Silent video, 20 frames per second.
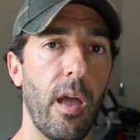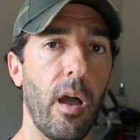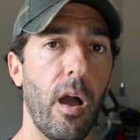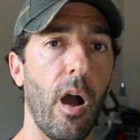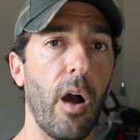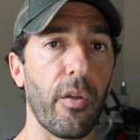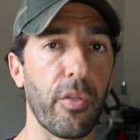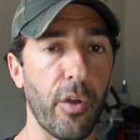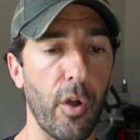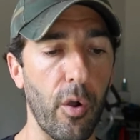
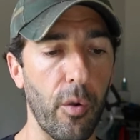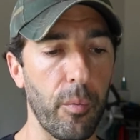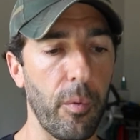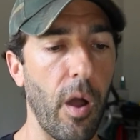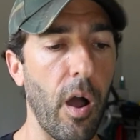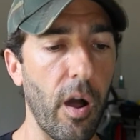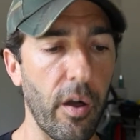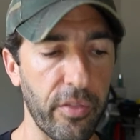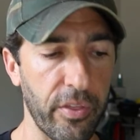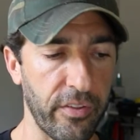Although
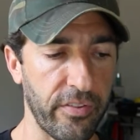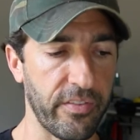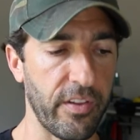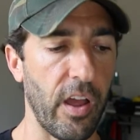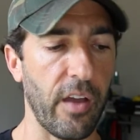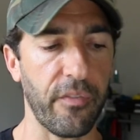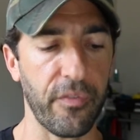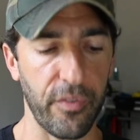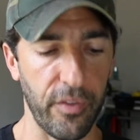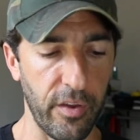all the
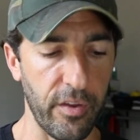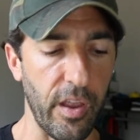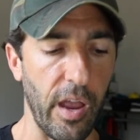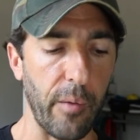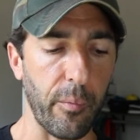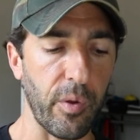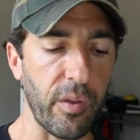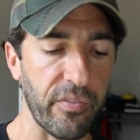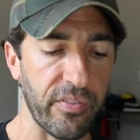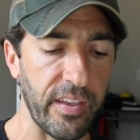stuff
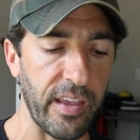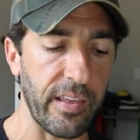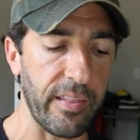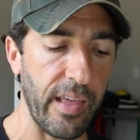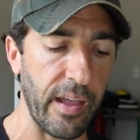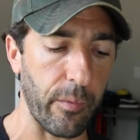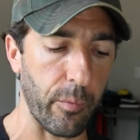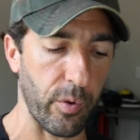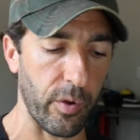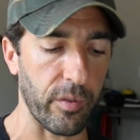that we've seen
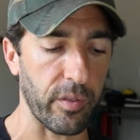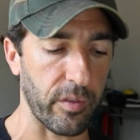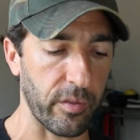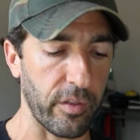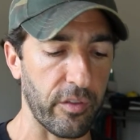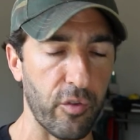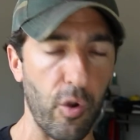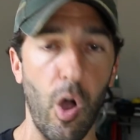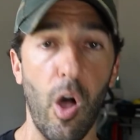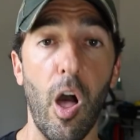that where
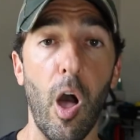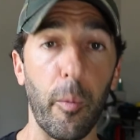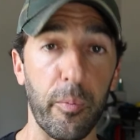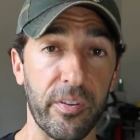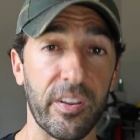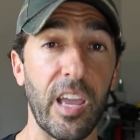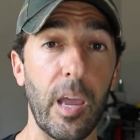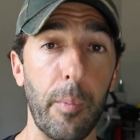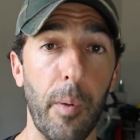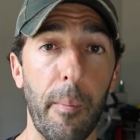glycerol
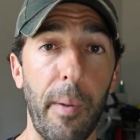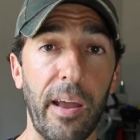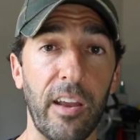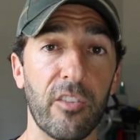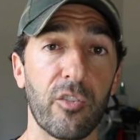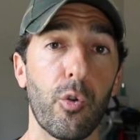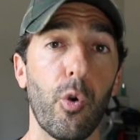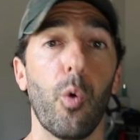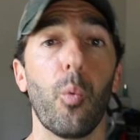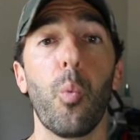helps keep our
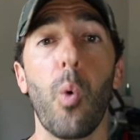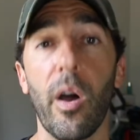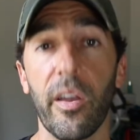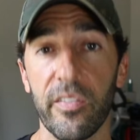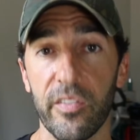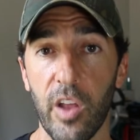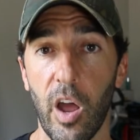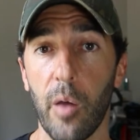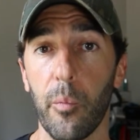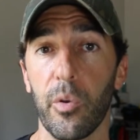bodies cool
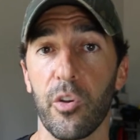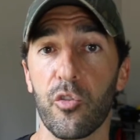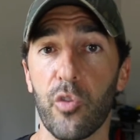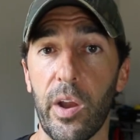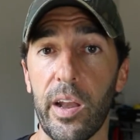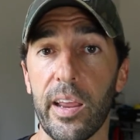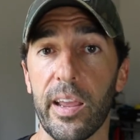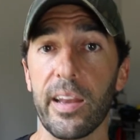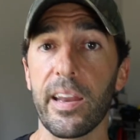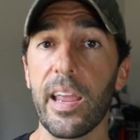was done when
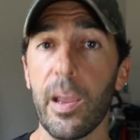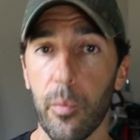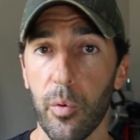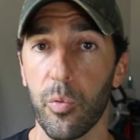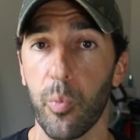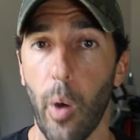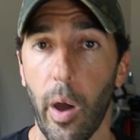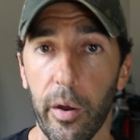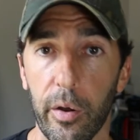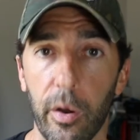training in heat
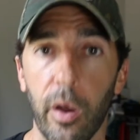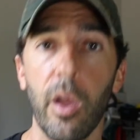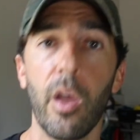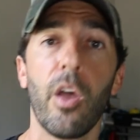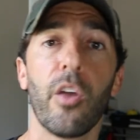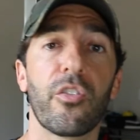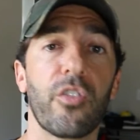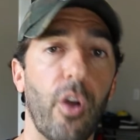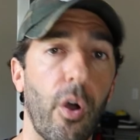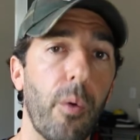with water.
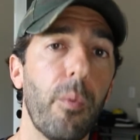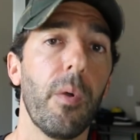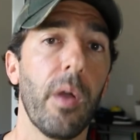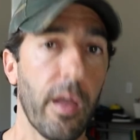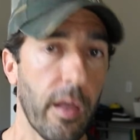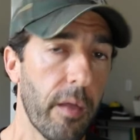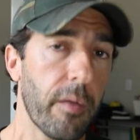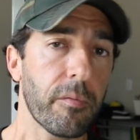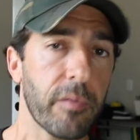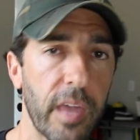So
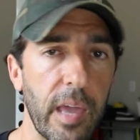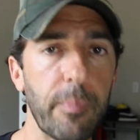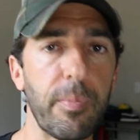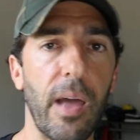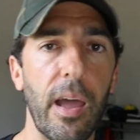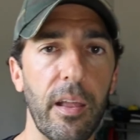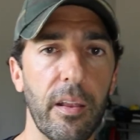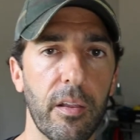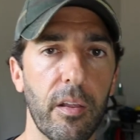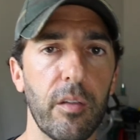keep
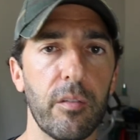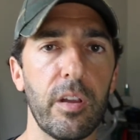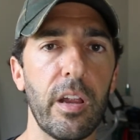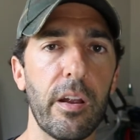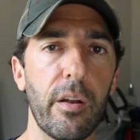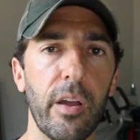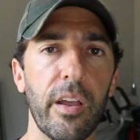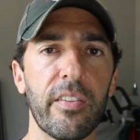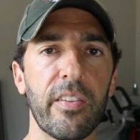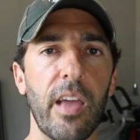that, you
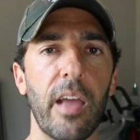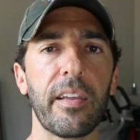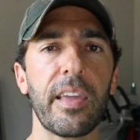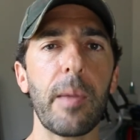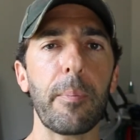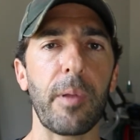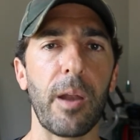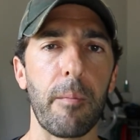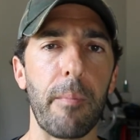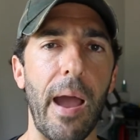know,
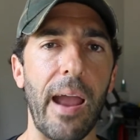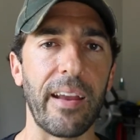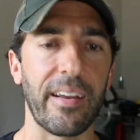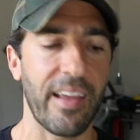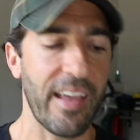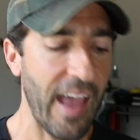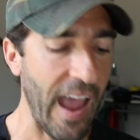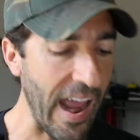keep it in mind.